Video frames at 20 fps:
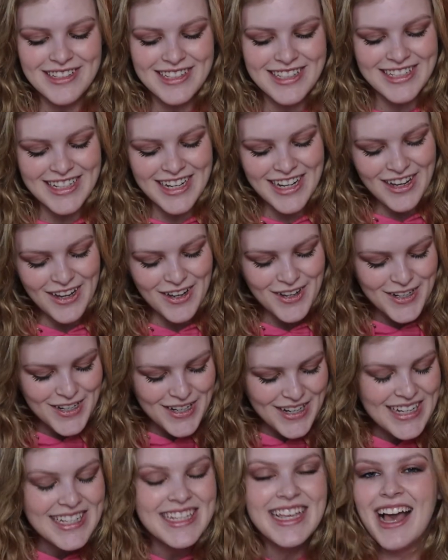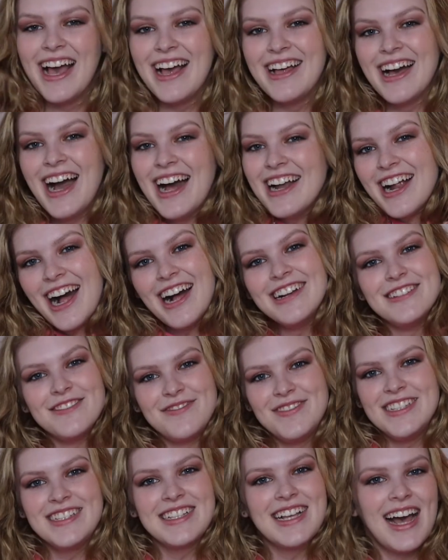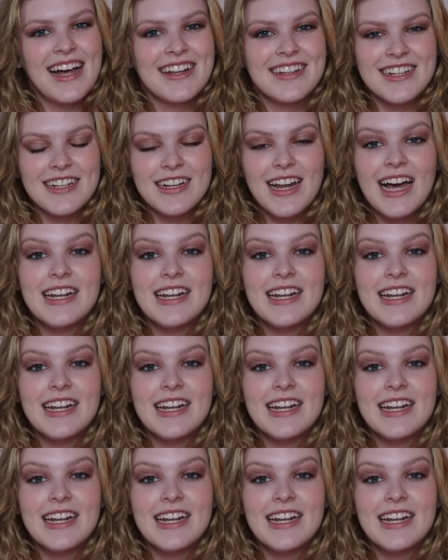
So yeah, I love this cardigan,